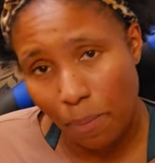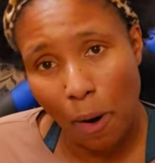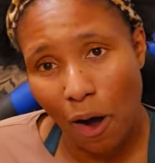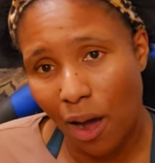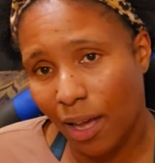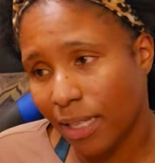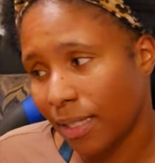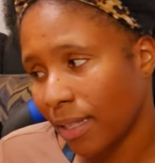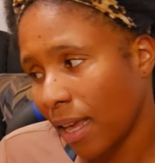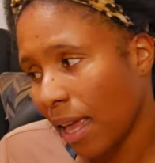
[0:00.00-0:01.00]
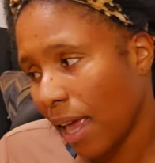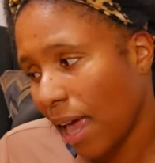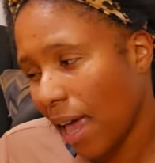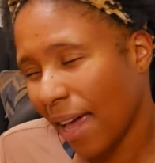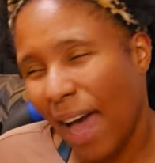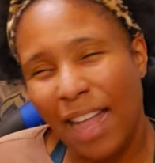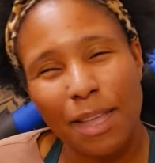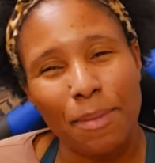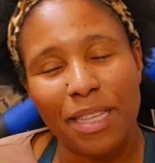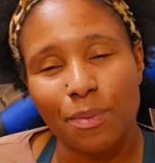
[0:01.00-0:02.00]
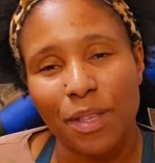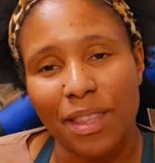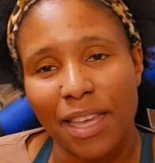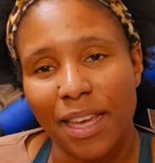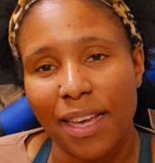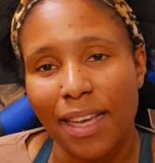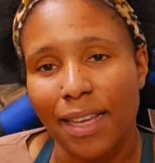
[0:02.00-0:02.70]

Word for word: pause and kind of makes me think